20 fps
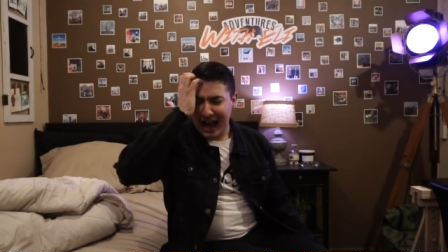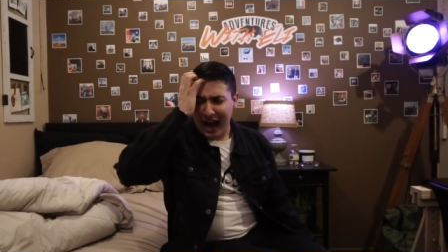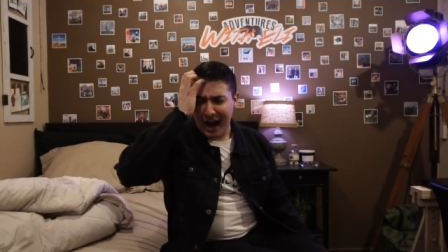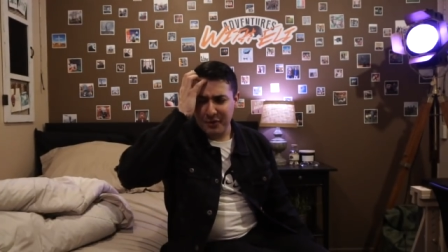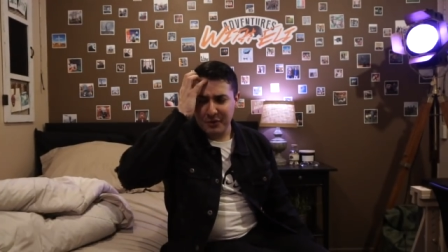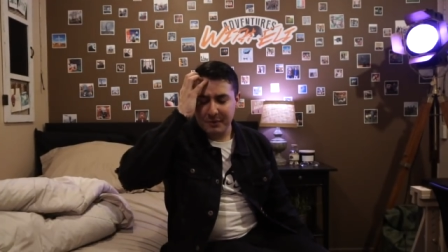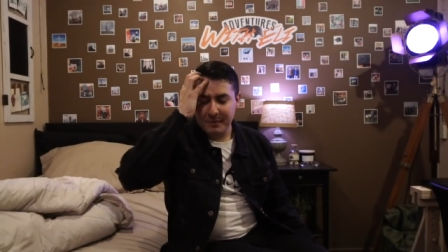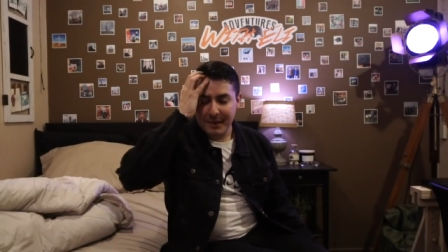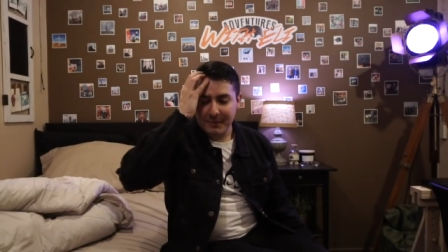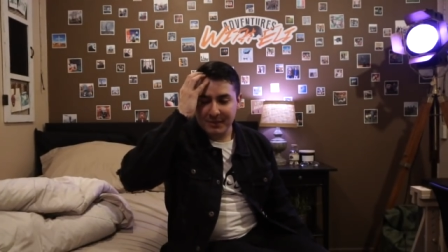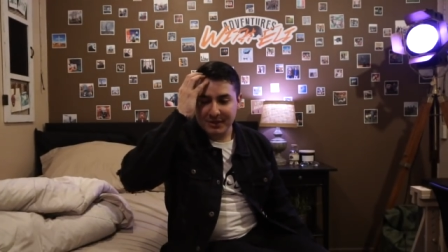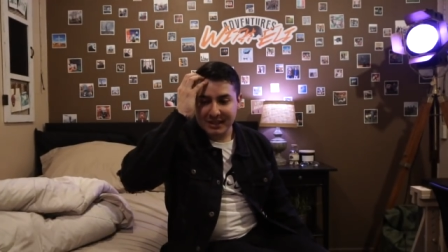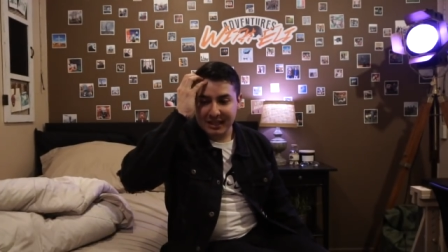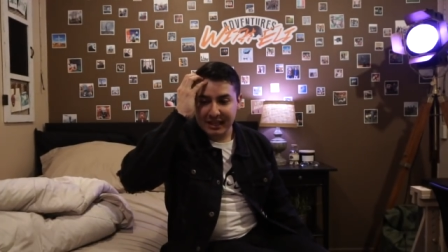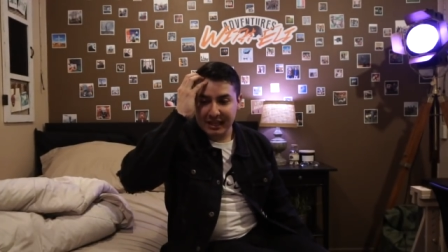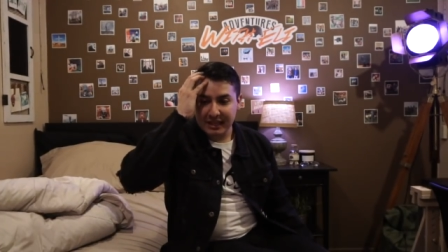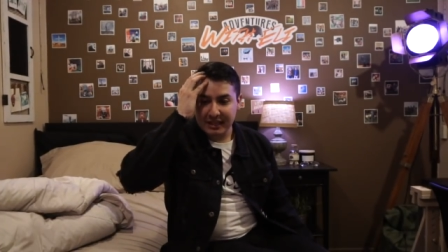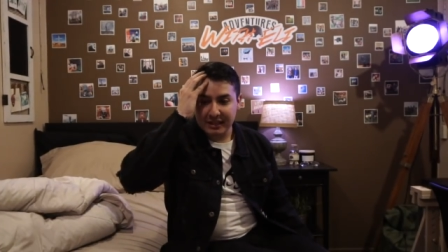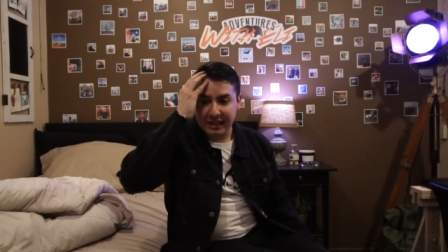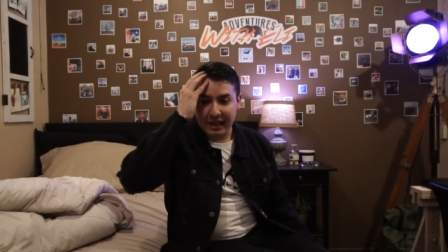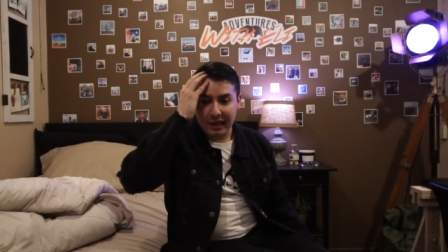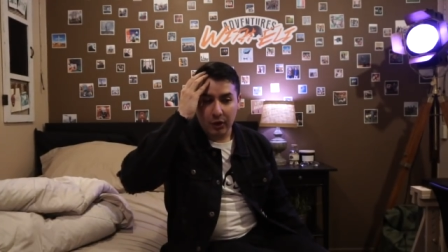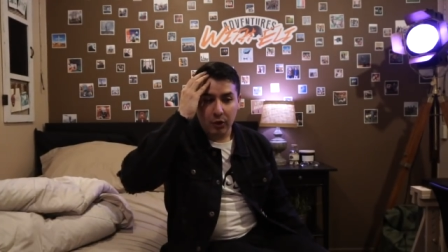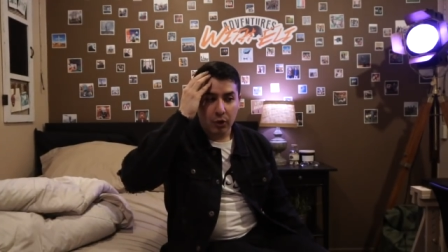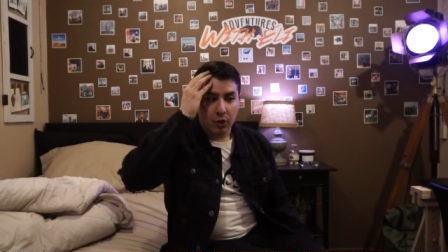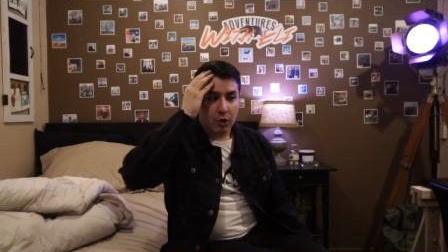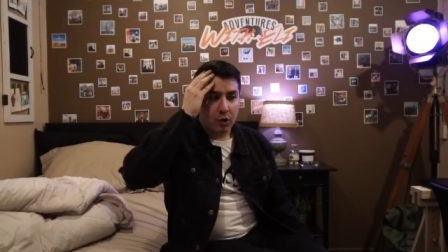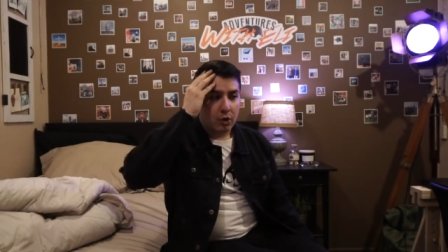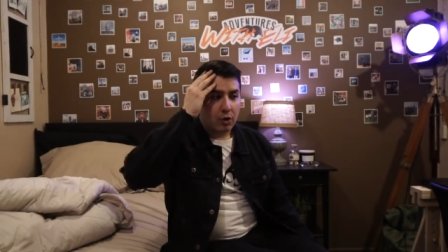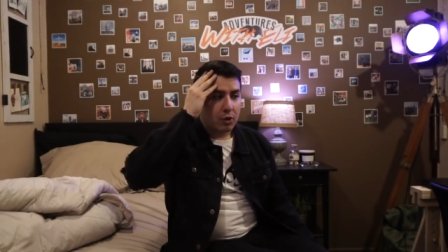I remember thinking like,
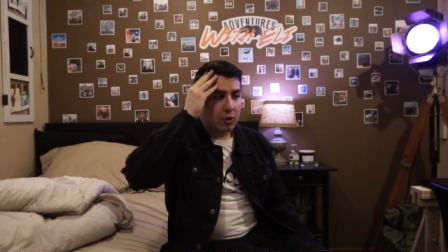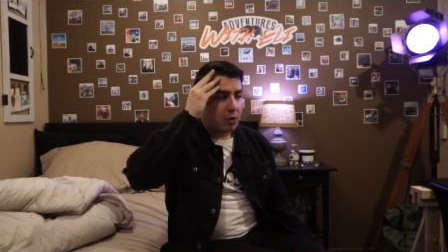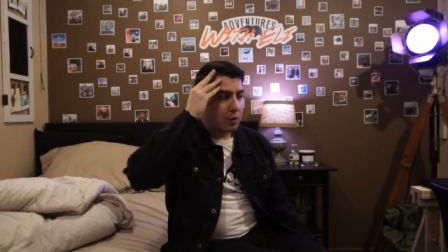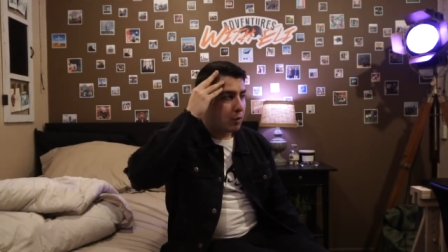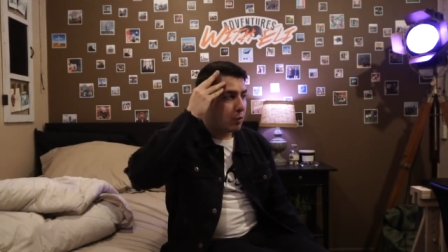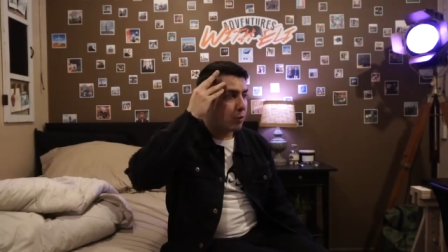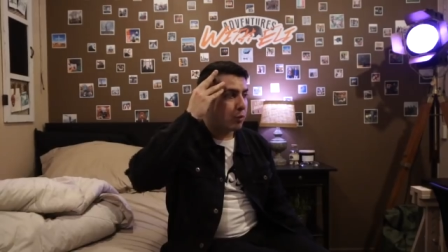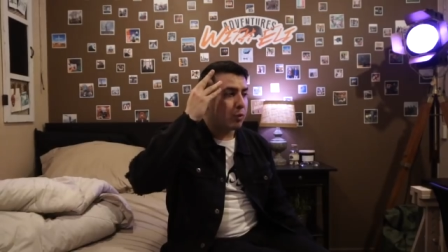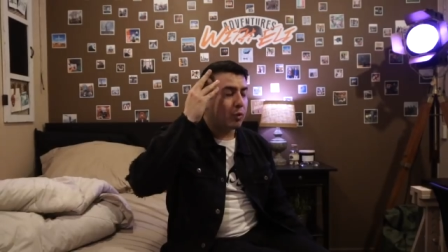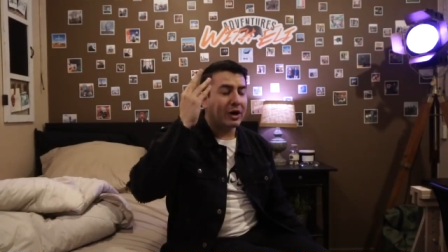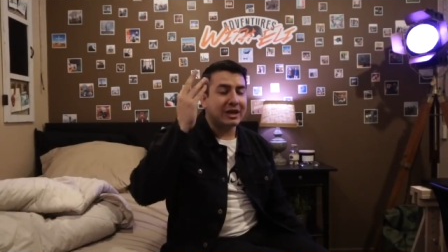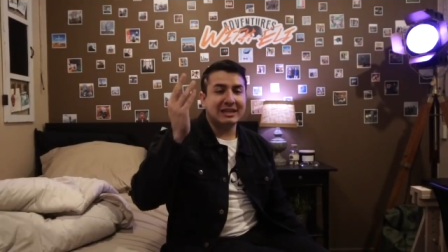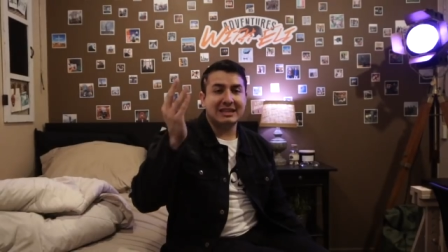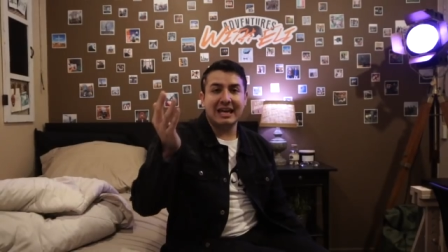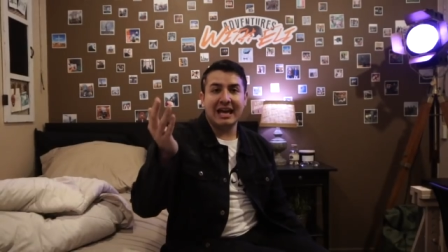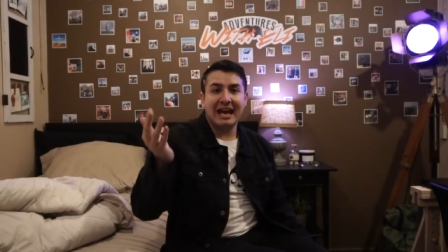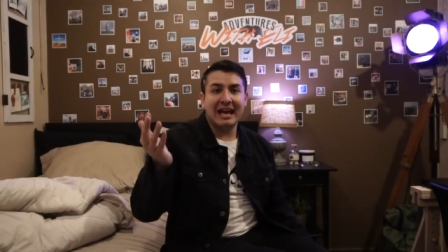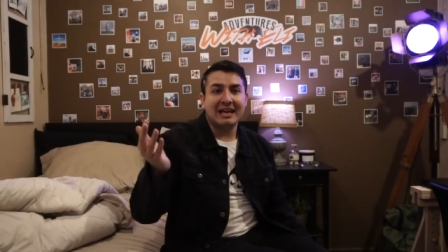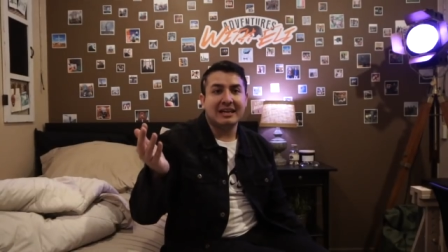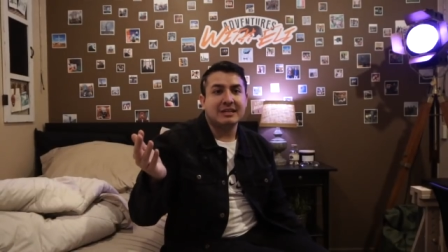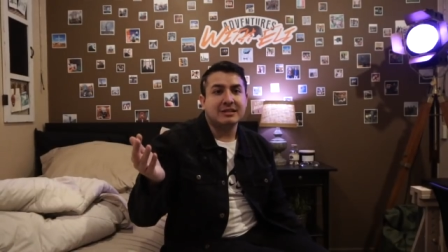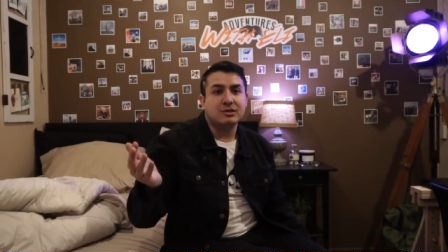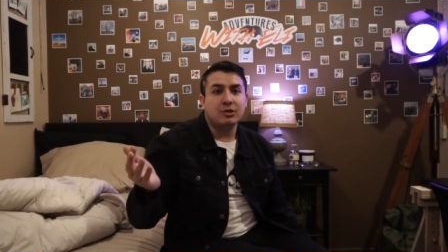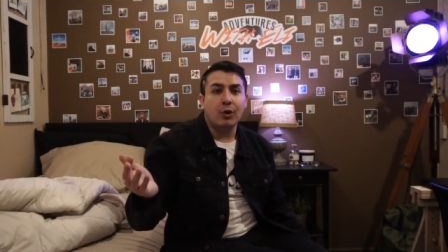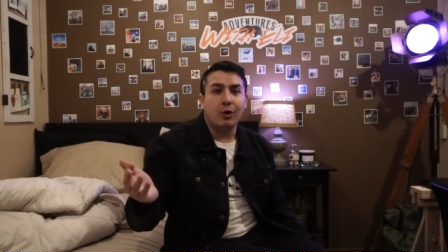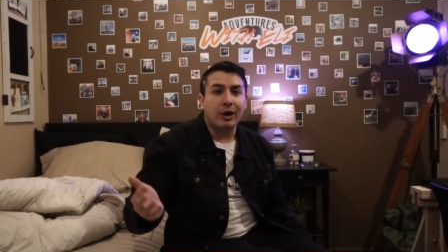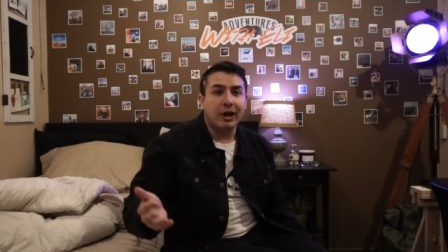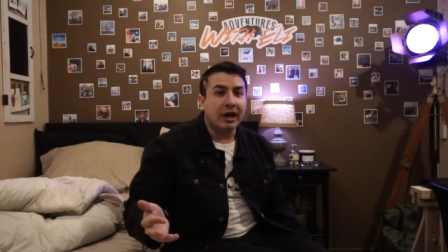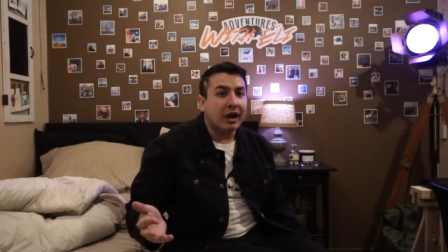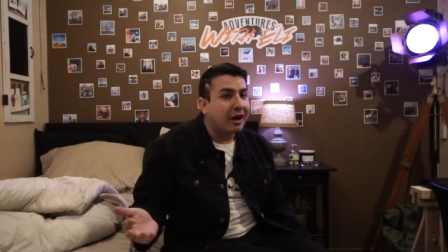what the heck is
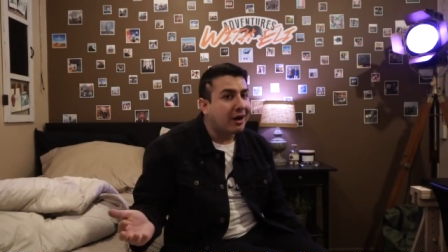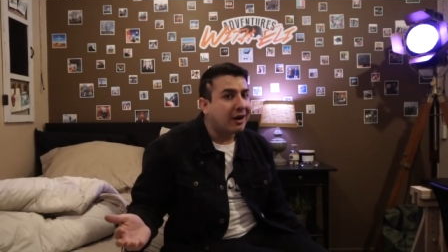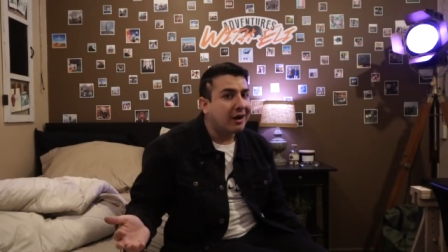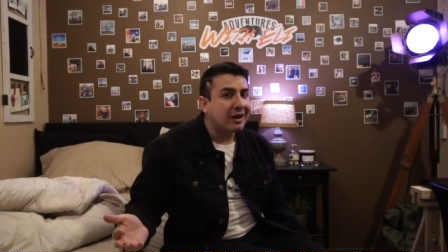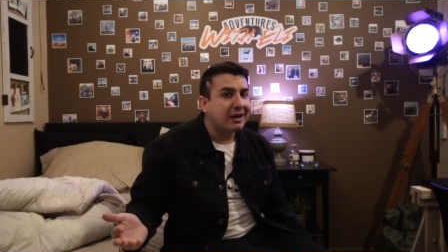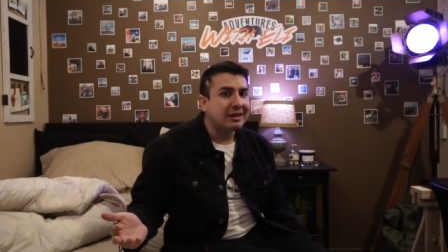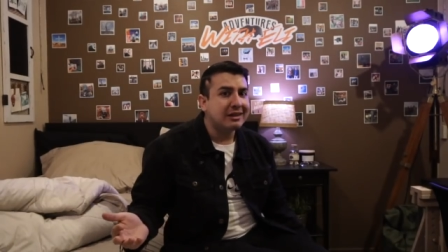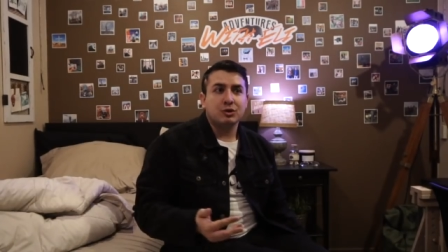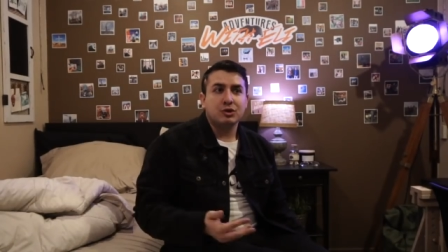going on?